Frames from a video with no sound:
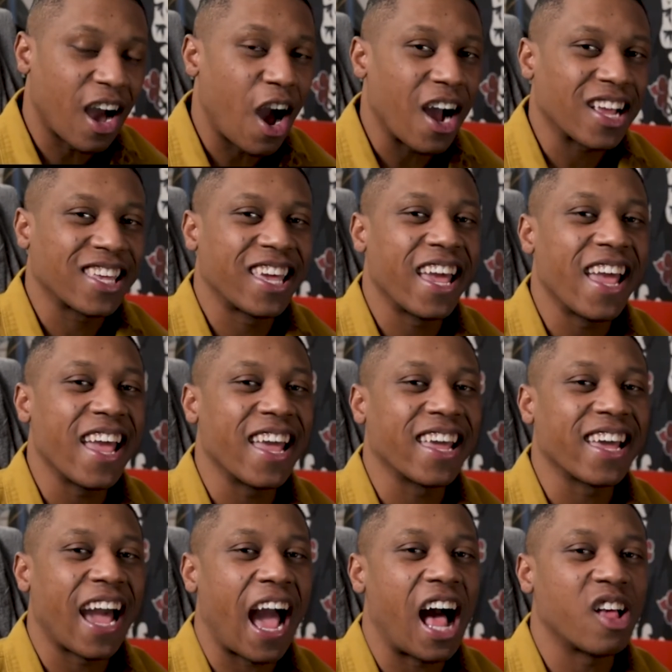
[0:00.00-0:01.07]
our
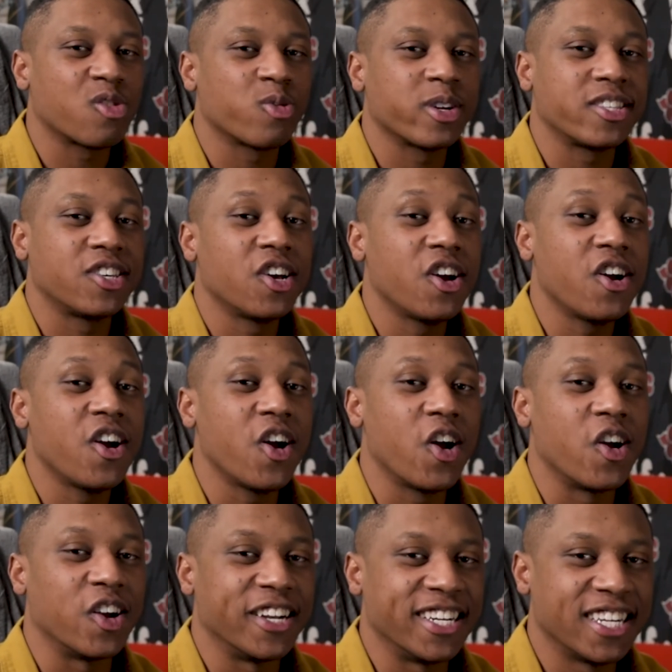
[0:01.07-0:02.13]
king has
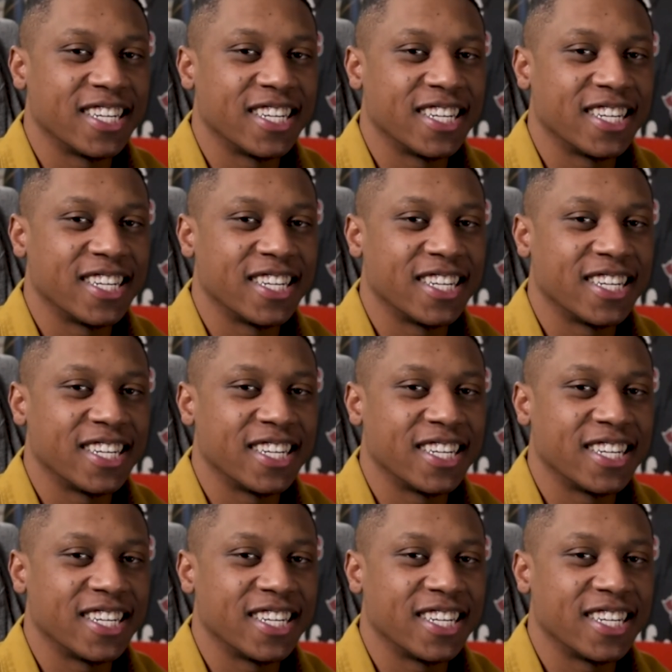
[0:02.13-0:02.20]
returned.